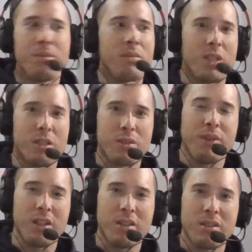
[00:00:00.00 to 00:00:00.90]
This
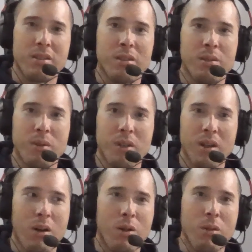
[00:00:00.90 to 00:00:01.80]
affects
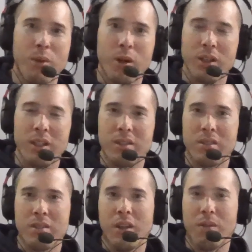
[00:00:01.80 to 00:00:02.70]
all
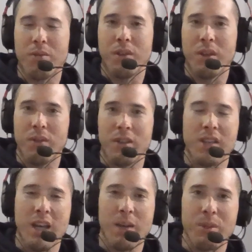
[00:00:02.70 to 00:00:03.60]
markets if this
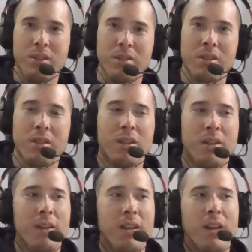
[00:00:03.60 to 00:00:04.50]
happens.
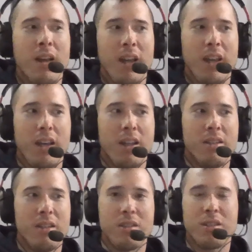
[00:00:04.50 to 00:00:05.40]

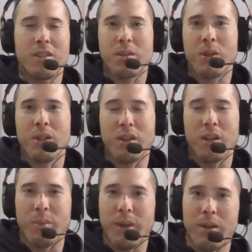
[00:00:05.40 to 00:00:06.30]
And it's just something to
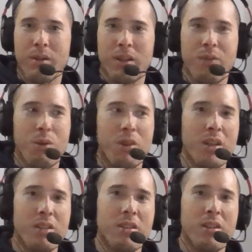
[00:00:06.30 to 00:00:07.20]
think about. If you
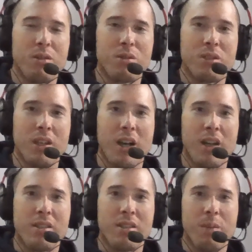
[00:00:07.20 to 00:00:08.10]
think it's an interesting
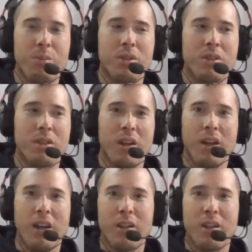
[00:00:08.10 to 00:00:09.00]
concept,
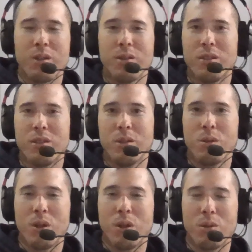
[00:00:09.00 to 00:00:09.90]
I encourage you
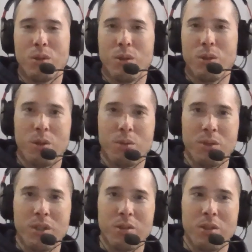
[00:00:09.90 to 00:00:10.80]
go do your own
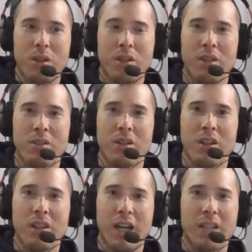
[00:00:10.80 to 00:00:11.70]
research on it. There's a
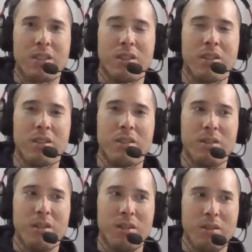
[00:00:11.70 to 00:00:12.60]
lot to
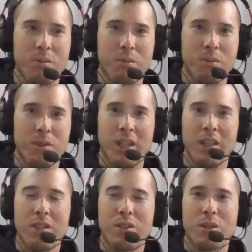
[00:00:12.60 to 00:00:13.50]
dig
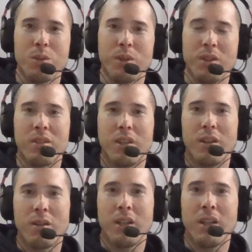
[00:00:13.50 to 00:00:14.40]
into with this
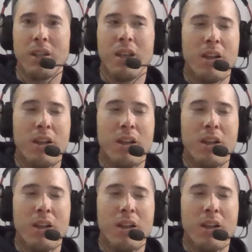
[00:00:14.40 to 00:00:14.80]
theory.